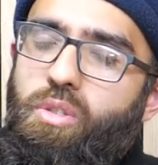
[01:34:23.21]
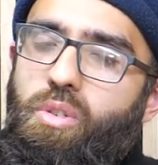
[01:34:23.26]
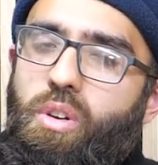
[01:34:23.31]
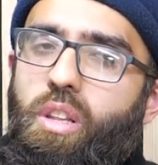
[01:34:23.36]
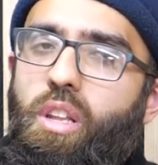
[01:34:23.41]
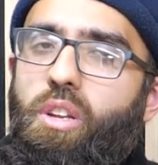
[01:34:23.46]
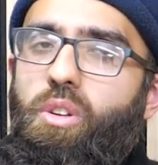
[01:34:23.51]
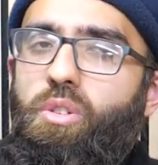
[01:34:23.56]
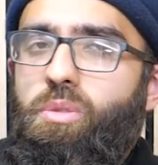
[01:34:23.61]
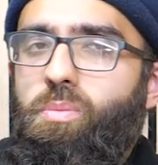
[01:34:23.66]

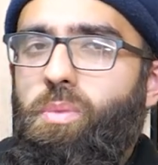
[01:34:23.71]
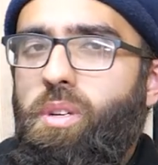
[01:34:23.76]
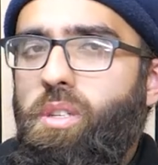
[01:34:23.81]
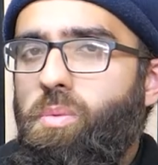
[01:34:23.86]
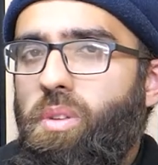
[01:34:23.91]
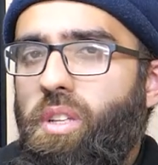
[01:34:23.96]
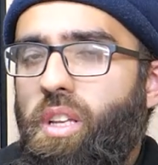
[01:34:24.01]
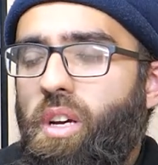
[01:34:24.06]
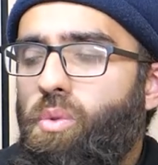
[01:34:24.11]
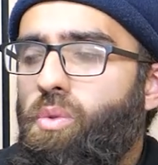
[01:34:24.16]
Allah knows best,
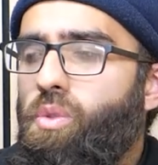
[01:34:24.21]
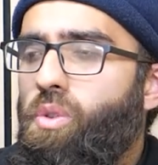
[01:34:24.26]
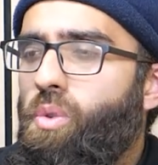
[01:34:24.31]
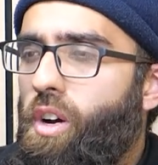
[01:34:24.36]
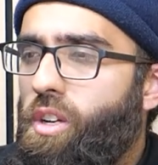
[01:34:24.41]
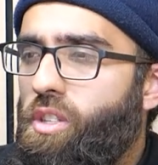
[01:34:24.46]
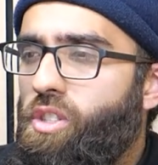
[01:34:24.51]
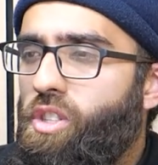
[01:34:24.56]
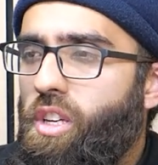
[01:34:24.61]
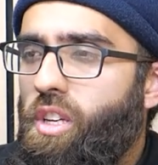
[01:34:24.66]
but that will
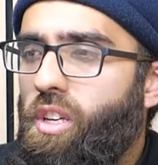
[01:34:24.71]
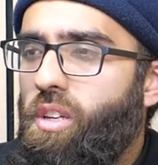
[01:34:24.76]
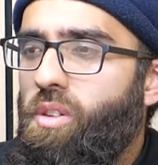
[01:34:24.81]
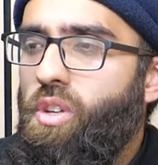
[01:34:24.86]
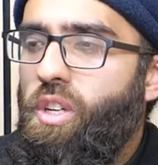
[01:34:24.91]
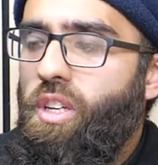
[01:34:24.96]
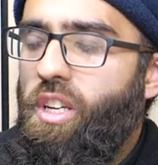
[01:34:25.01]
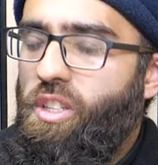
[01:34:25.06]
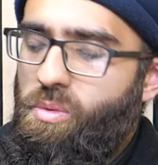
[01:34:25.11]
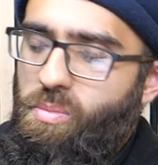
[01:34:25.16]
require checking. You
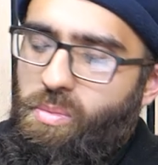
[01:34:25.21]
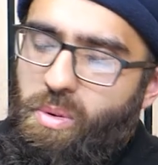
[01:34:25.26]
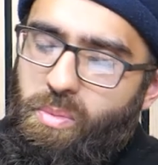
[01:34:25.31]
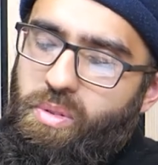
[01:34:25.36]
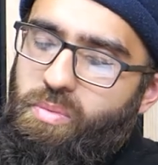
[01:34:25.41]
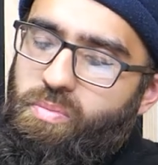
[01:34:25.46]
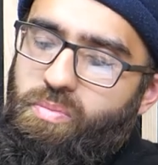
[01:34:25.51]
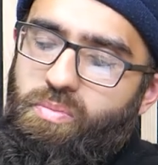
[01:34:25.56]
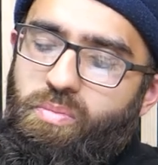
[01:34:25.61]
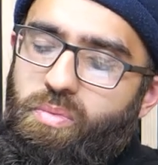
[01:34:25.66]
can actually
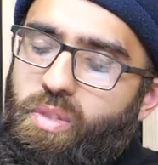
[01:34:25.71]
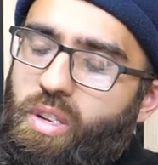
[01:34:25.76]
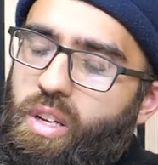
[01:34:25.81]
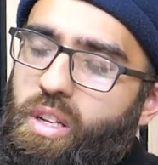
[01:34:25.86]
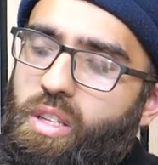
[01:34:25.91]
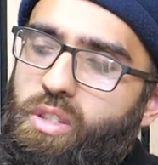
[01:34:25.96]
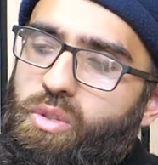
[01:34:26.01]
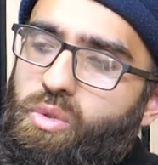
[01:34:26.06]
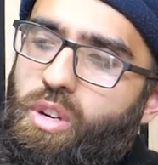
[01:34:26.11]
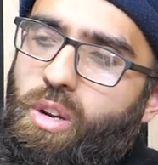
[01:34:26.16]
maybe
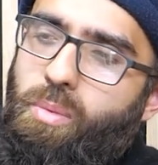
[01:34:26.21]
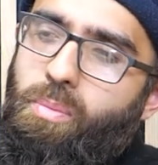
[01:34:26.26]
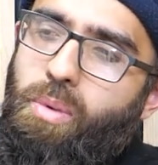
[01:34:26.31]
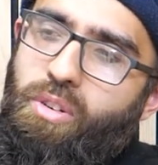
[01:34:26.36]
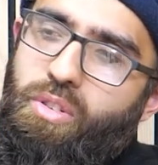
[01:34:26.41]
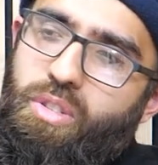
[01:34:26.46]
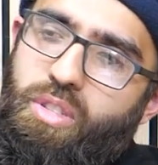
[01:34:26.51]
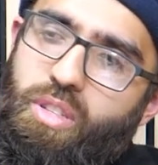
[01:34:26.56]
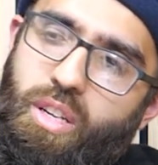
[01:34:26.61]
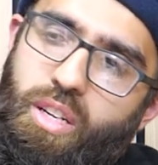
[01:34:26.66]
do a
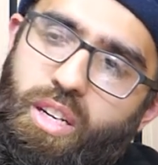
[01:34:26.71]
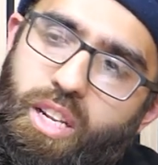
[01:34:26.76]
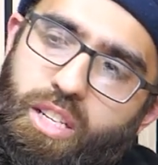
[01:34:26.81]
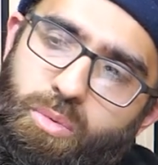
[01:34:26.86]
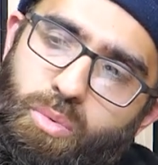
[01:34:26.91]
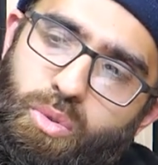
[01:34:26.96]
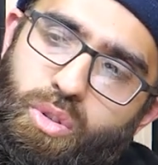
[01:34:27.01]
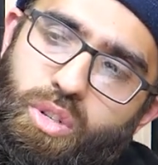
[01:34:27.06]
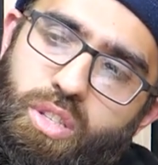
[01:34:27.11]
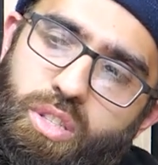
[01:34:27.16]
comparison
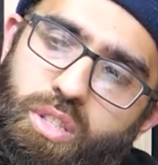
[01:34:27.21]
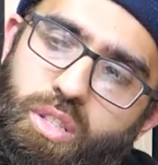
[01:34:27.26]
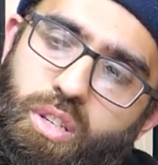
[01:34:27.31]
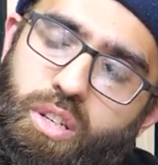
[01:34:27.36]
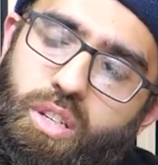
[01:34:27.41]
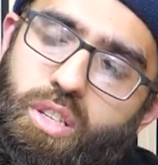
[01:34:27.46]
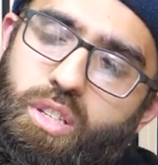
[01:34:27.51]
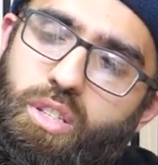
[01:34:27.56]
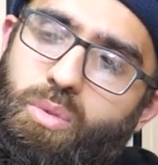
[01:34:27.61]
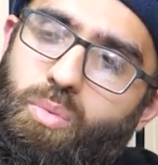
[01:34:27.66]
analysis between his
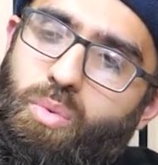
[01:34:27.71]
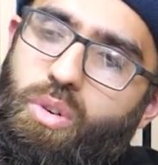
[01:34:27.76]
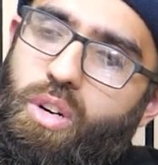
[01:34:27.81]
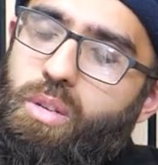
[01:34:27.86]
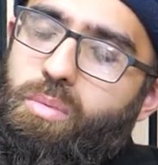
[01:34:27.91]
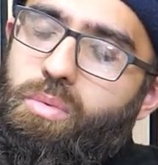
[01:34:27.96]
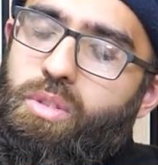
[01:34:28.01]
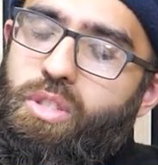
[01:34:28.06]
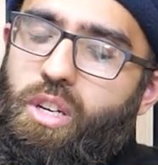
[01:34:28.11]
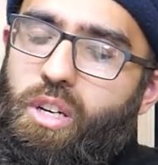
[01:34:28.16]
taqreej and what
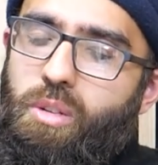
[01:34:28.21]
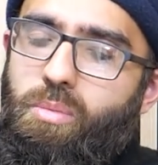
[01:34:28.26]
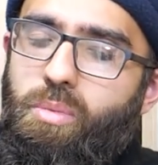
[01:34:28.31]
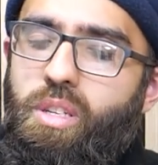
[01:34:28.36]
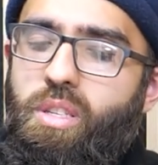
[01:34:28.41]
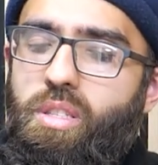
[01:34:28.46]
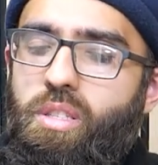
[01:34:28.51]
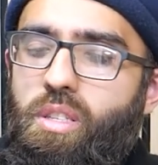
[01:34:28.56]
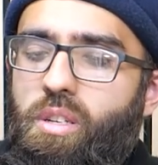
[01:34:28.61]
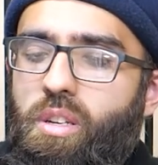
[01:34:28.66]
Shaykh
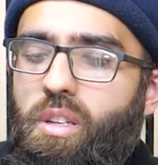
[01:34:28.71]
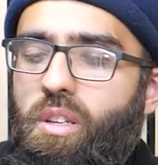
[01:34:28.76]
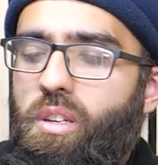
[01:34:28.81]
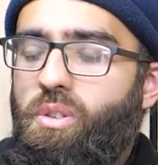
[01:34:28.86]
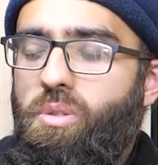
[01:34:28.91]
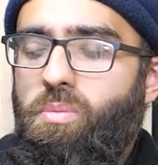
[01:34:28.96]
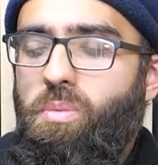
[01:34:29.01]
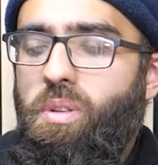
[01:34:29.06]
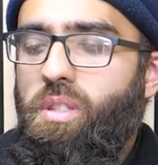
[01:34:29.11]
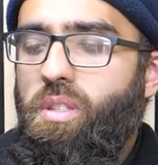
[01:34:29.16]
Albani said. Allah
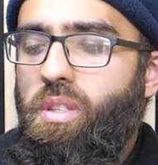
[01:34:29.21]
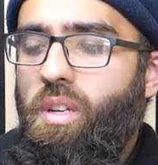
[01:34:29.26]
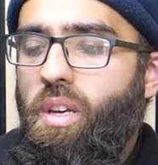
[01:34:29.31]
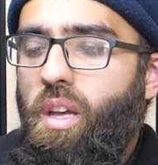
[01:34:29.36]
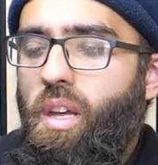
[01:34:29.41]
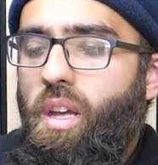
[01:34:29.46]
knows best.